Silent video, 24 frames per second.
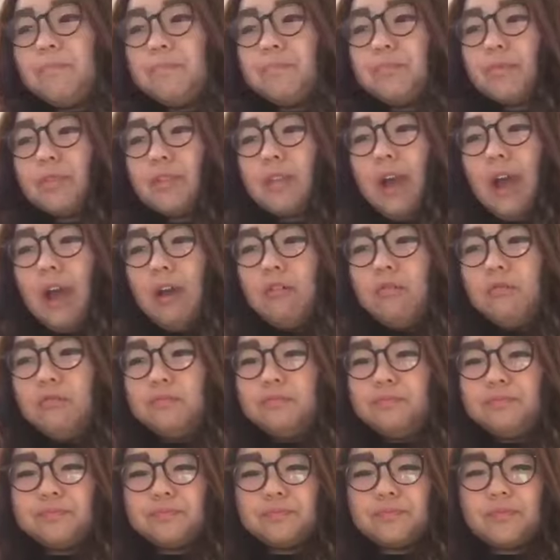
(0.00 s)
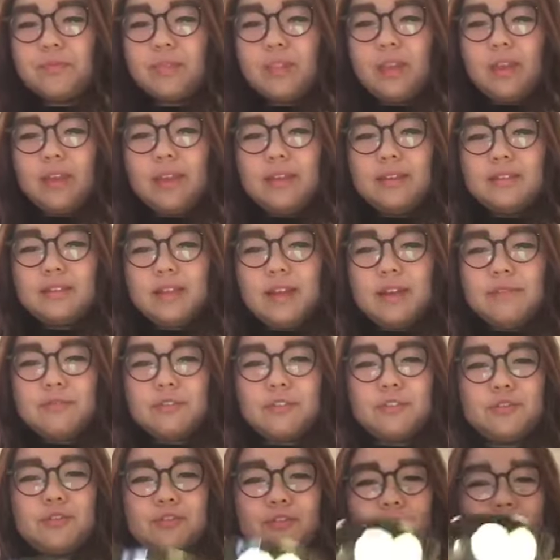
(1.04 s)
now it's time
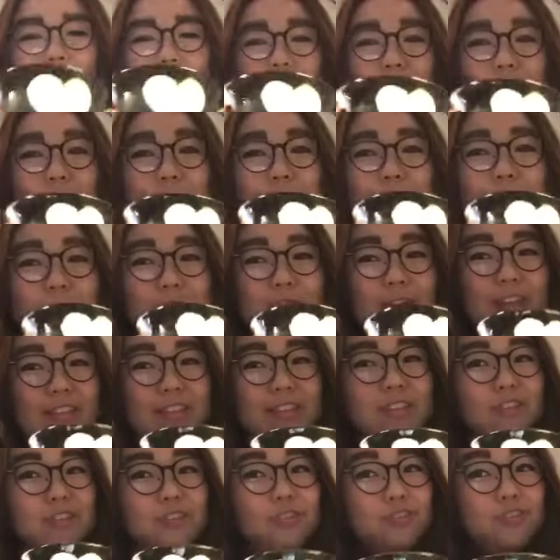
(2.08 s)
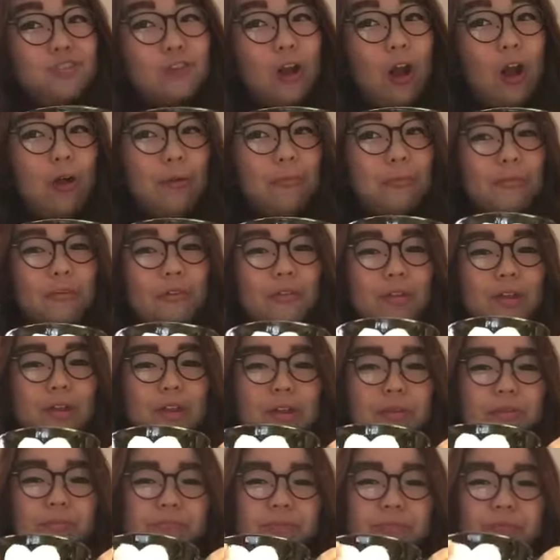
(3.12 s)
for try with
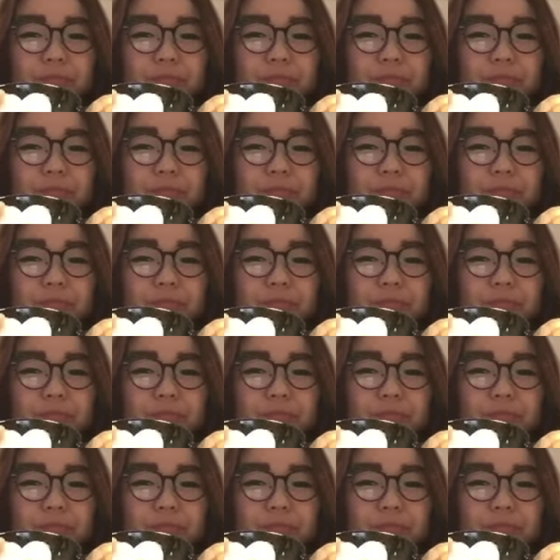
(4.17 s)
strawberry.